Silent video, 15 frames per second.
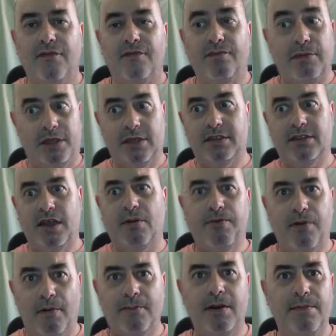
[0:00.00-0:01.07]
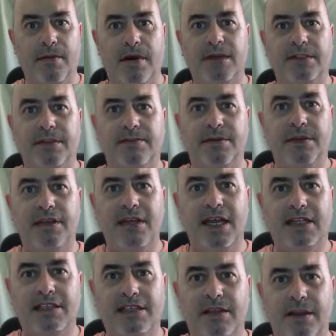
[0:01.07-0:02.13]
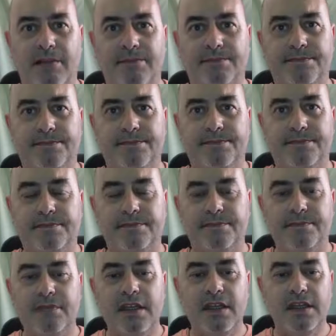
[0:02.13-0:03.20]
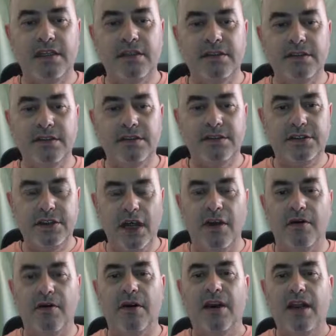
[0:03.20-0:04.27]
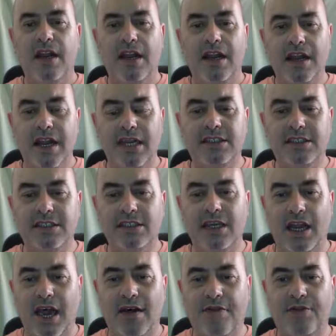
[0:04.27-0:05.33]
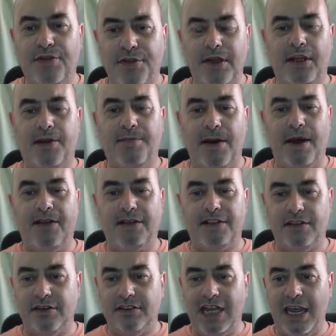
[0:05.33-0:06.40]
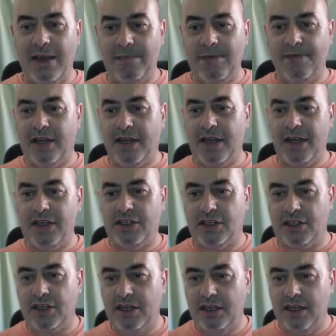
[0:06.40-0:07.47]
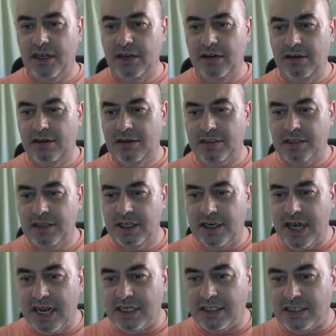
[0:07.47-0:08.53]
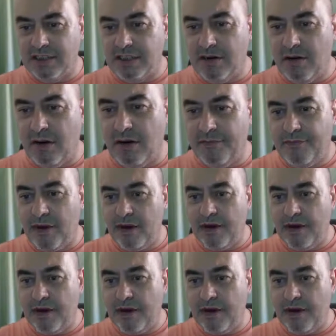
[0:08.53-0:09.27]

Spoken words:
because they'll probably buy something next time. So let's have a think about this as gamification, and here you can see it in action. You know,